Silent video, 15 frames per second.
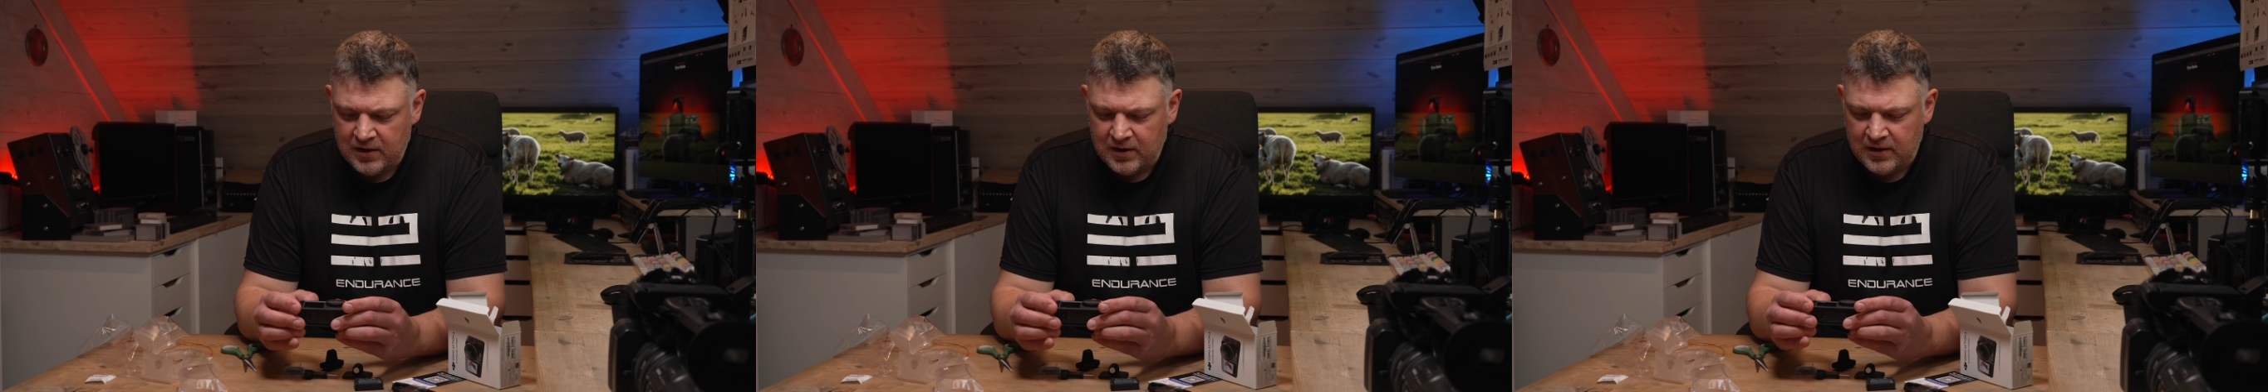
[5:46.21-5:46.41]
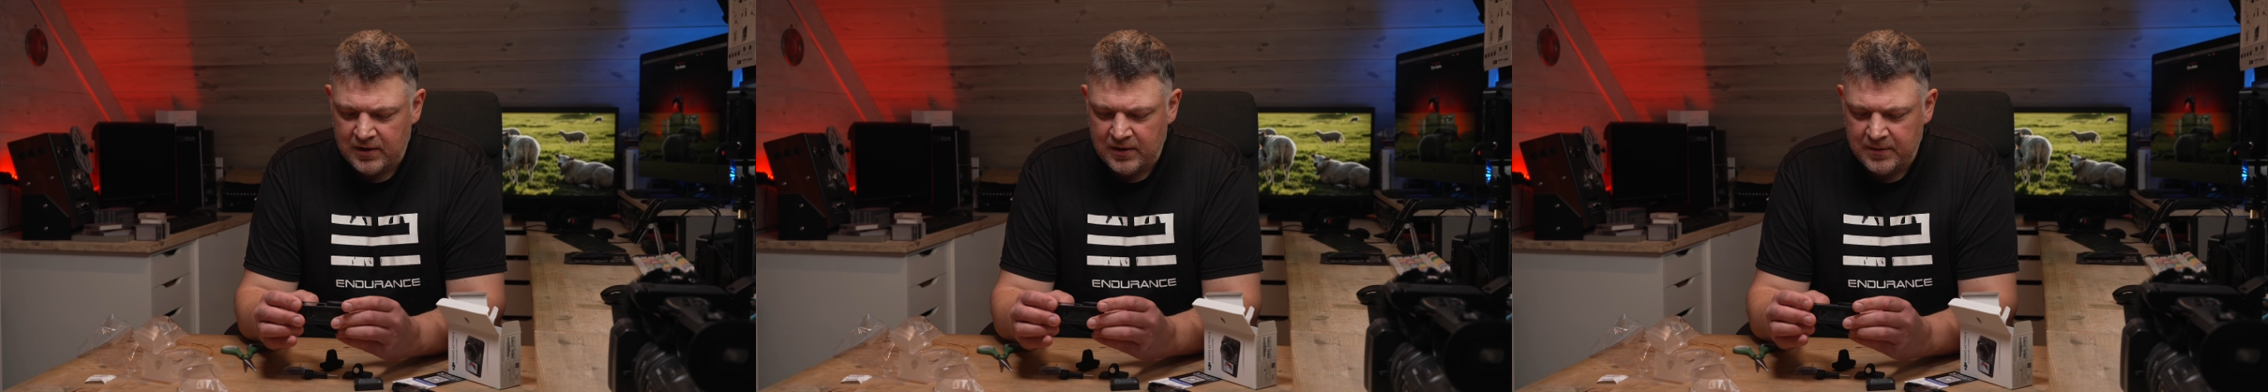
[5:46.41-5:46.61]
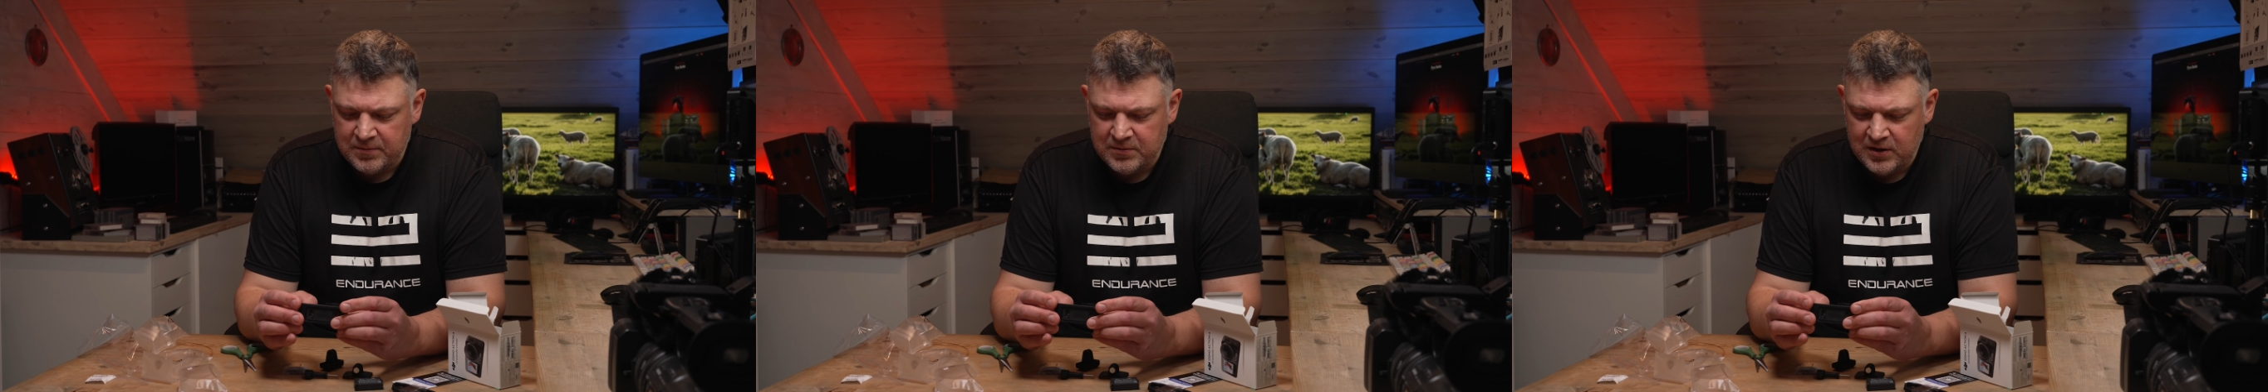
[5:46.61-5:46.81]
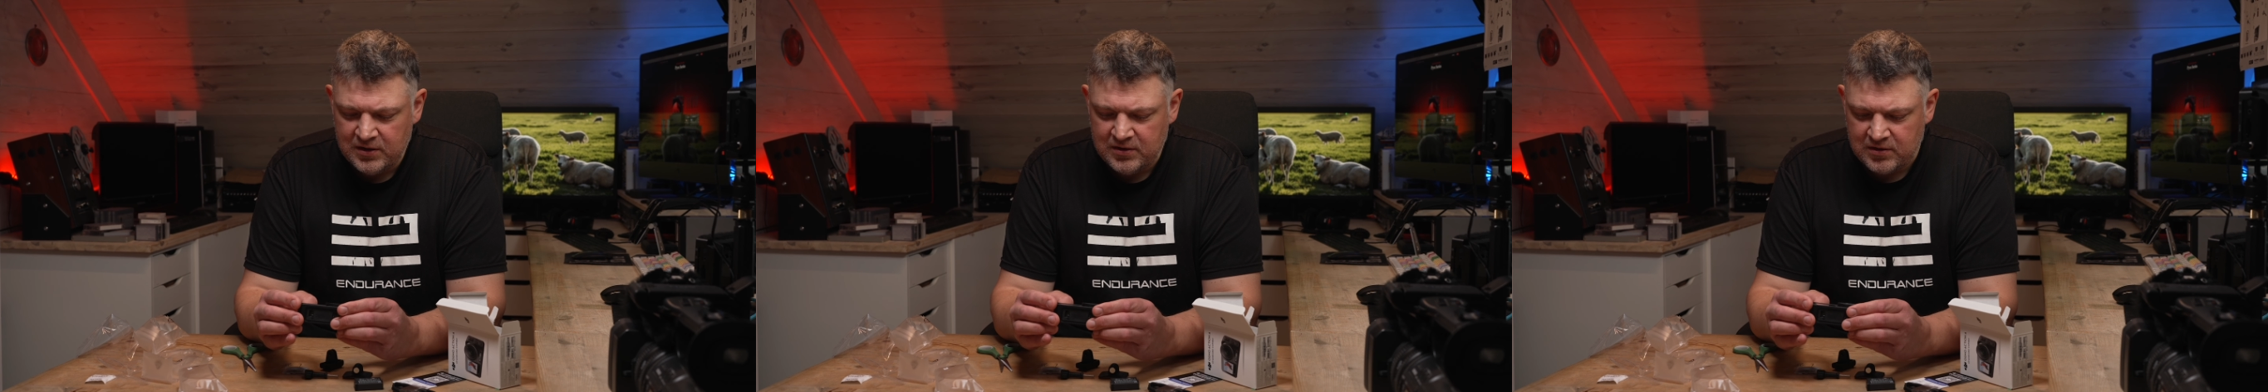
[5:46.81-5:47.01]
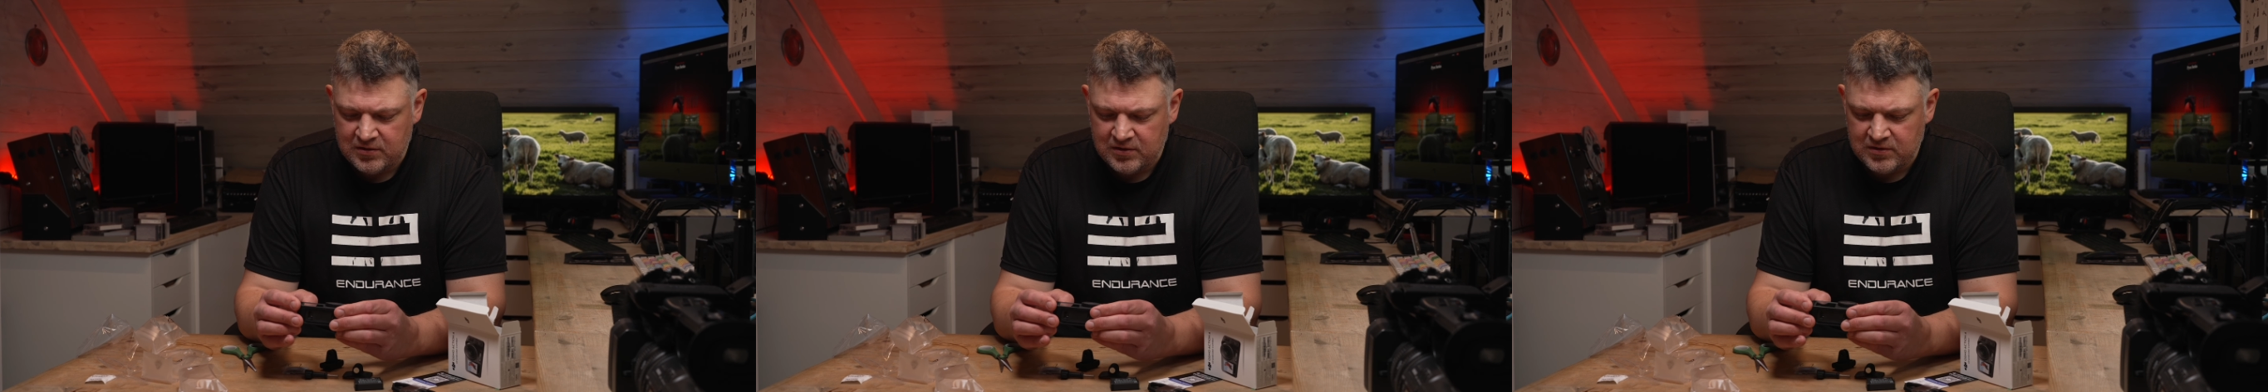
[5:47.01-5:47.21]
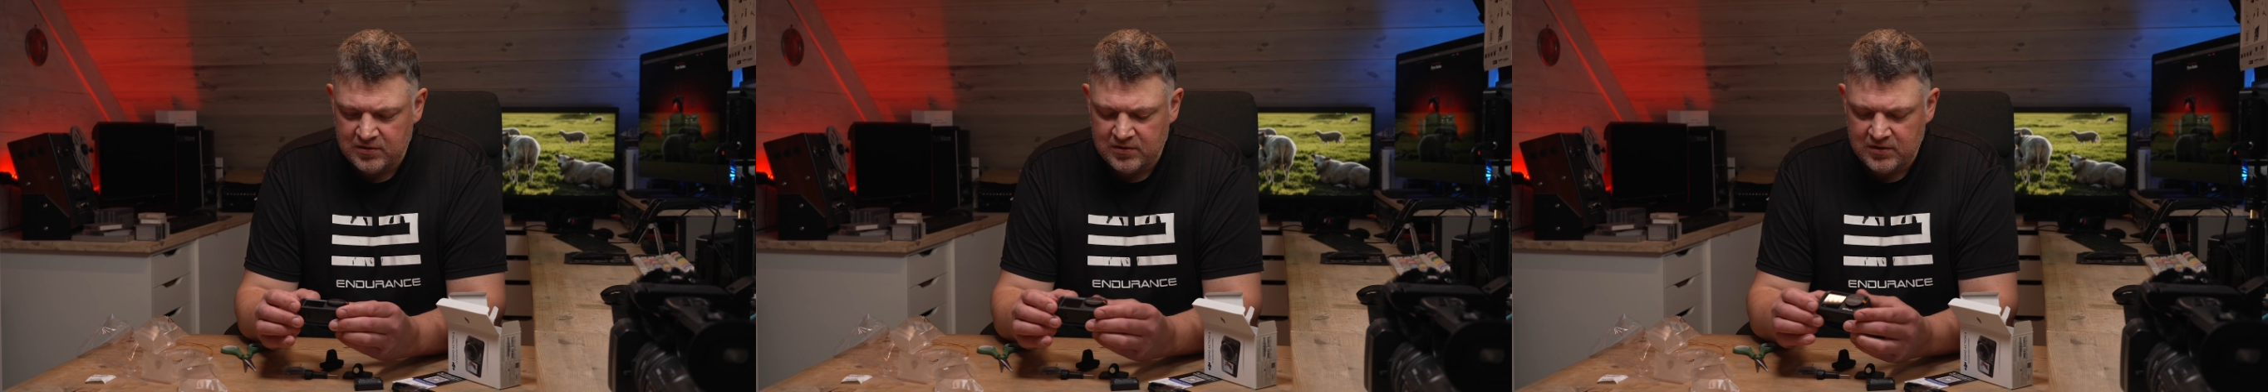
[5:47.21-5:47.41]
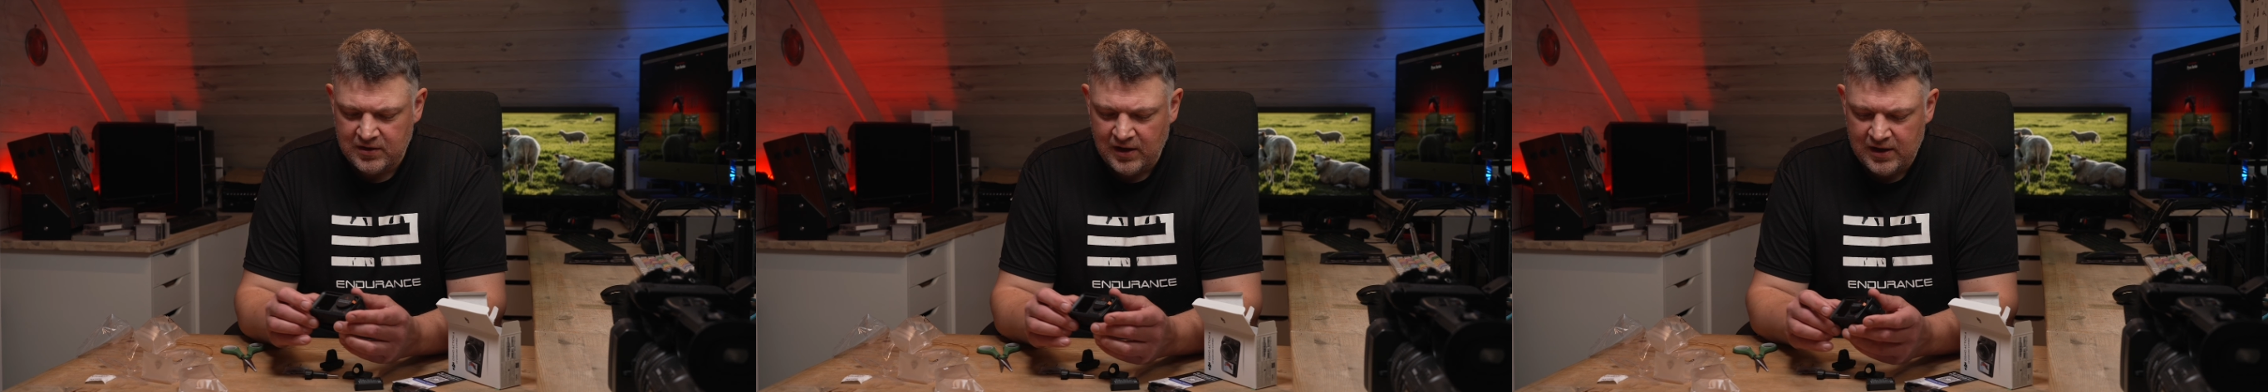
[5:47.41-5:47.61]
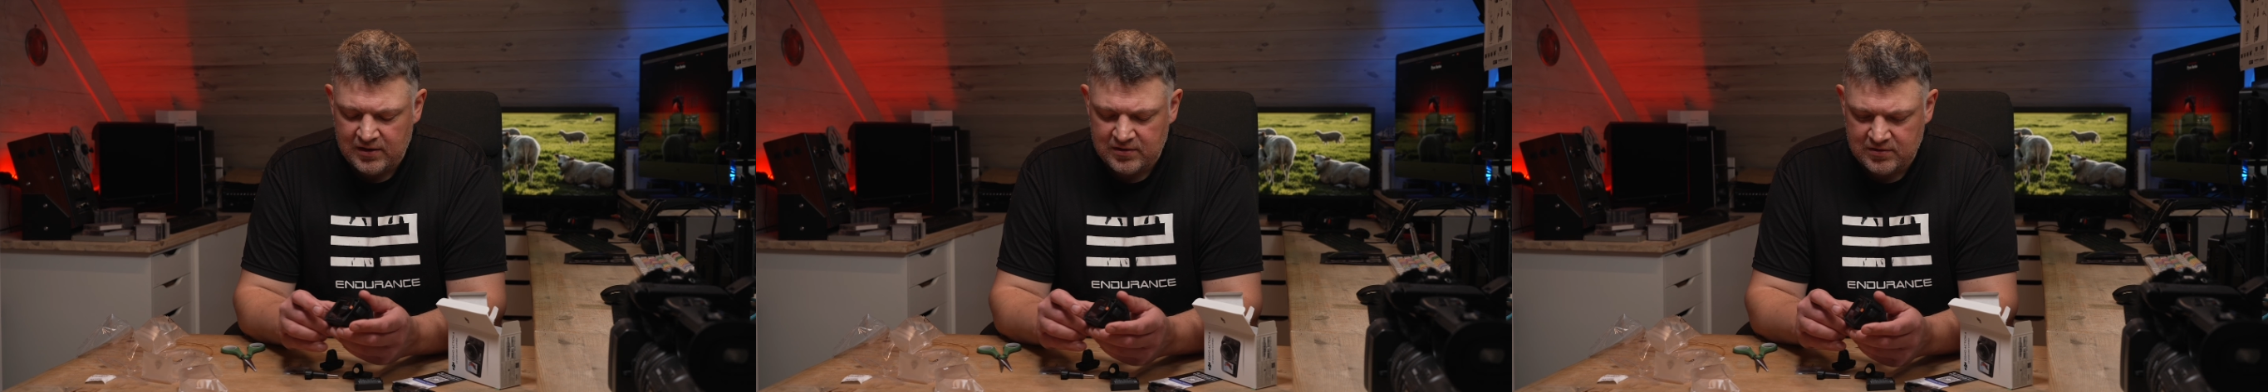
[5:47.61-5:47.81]
I think this is
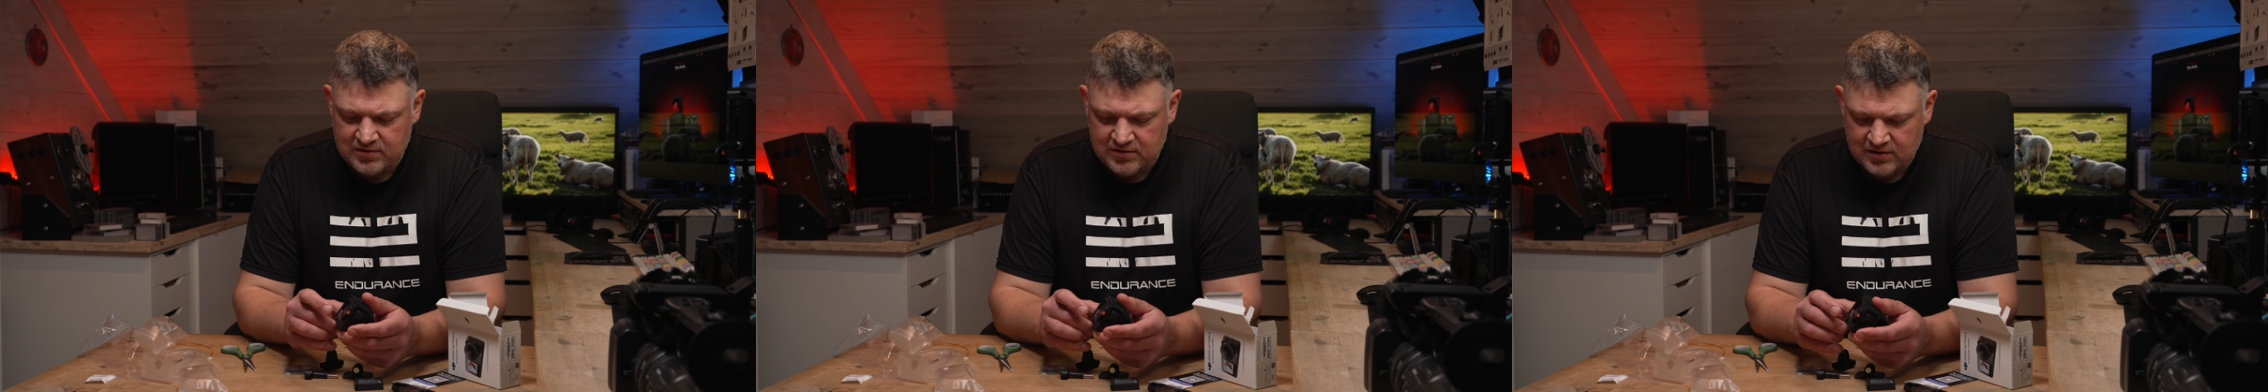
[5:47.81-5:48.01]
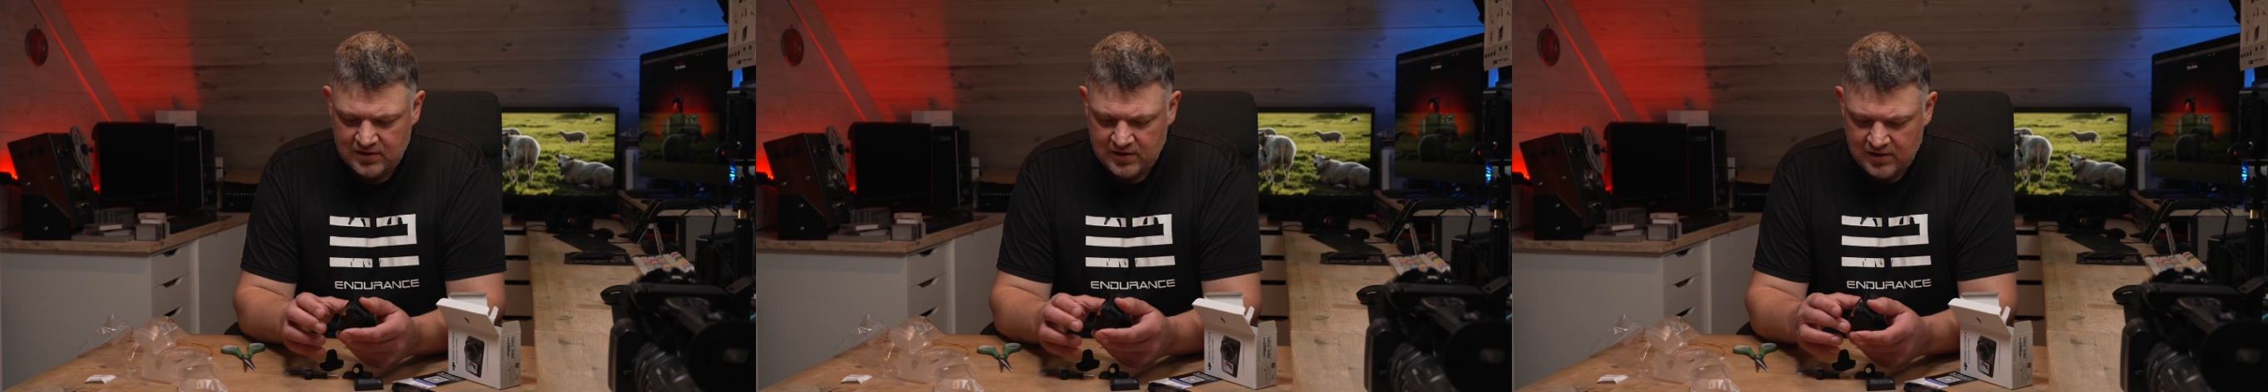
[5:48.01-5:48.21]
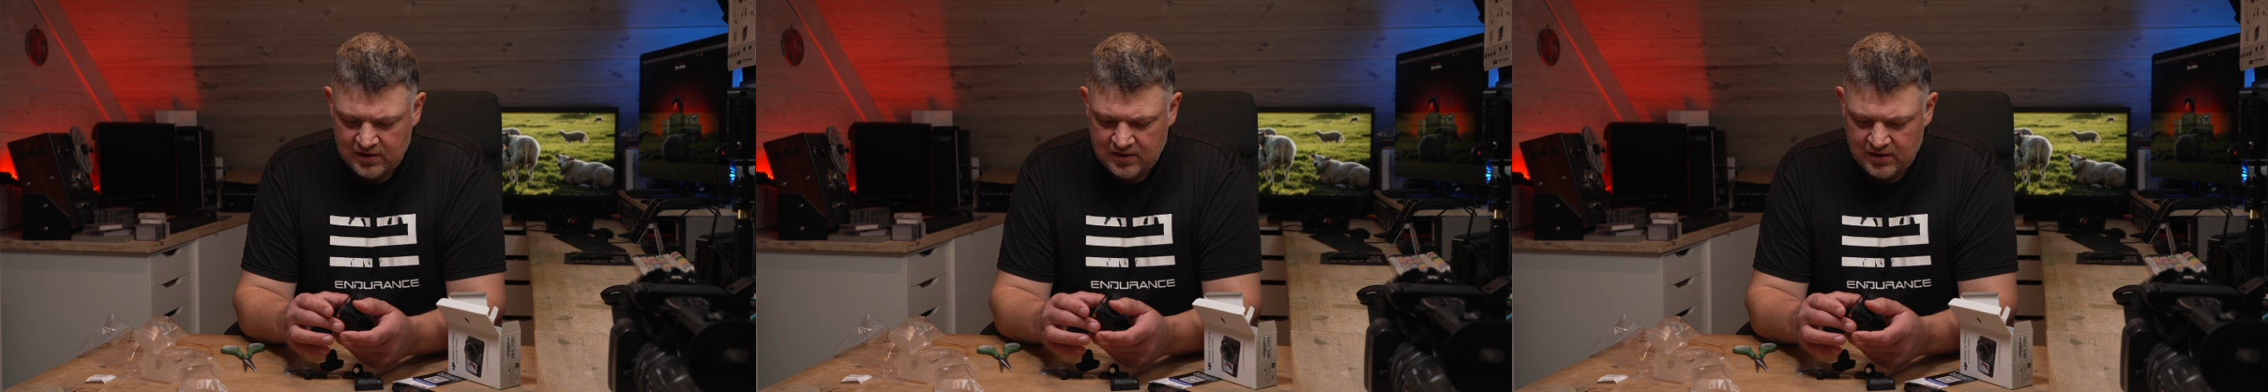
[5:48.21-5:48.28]
nice.